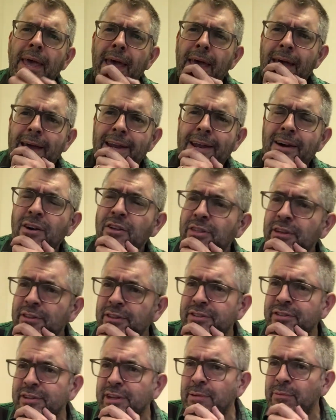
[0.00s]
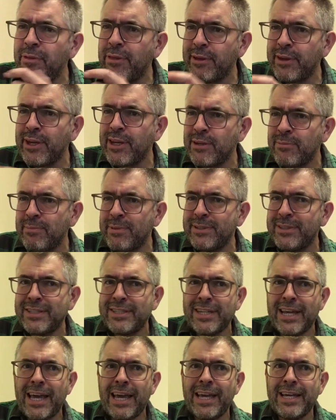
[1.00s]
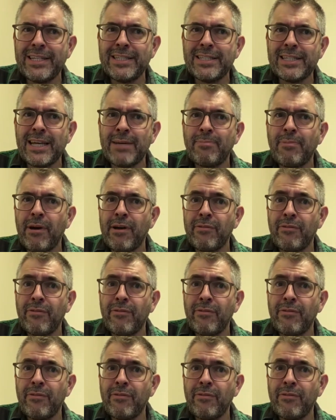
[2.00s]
And I think the same thing can be said about